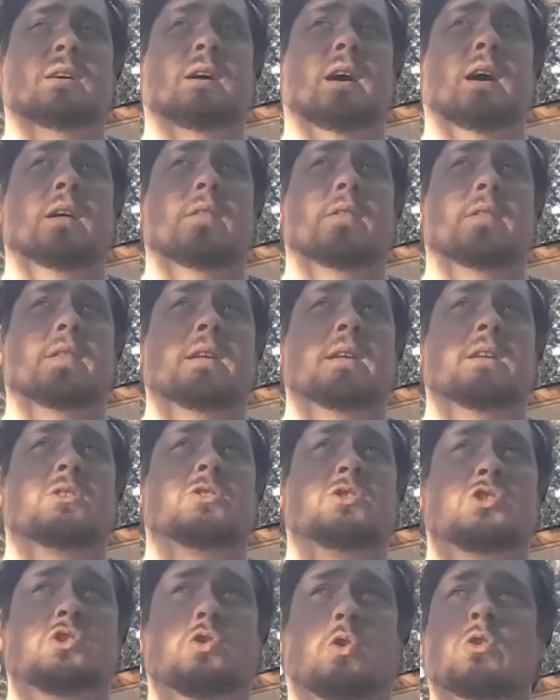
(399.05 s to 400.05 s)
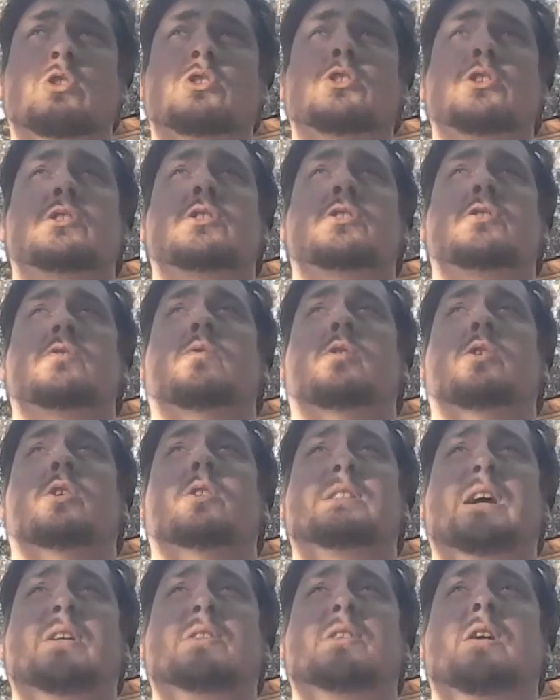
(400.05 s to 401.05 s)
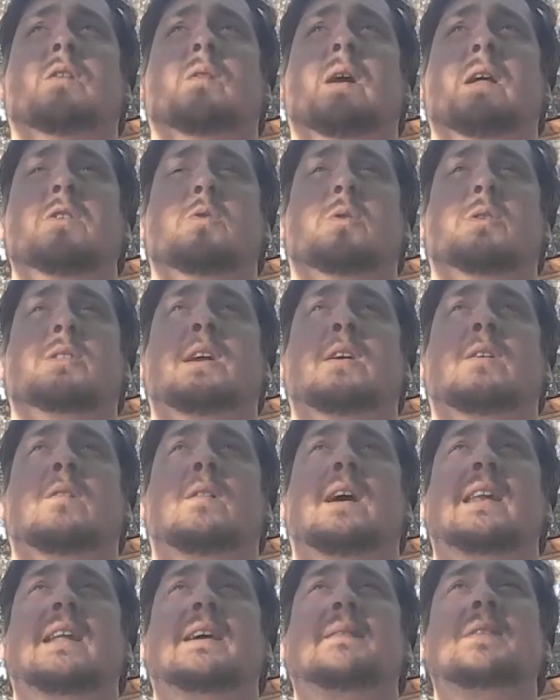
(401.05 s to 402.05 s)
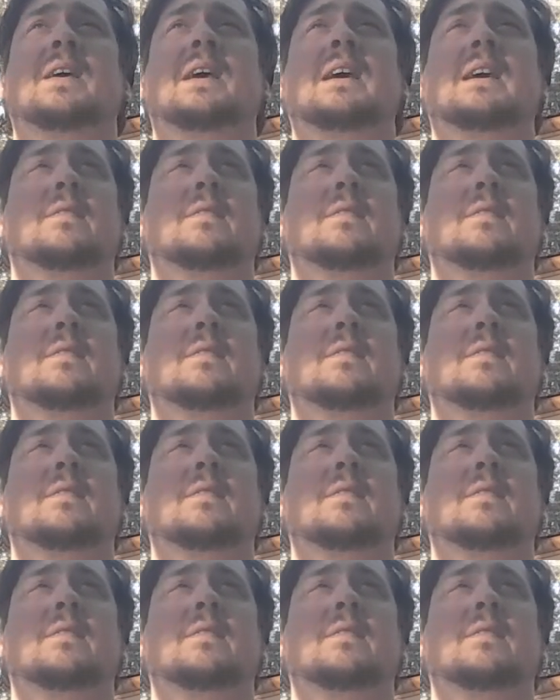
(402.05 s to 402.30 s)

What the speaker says: the Georgias of the world, South Carolina, North Carolina.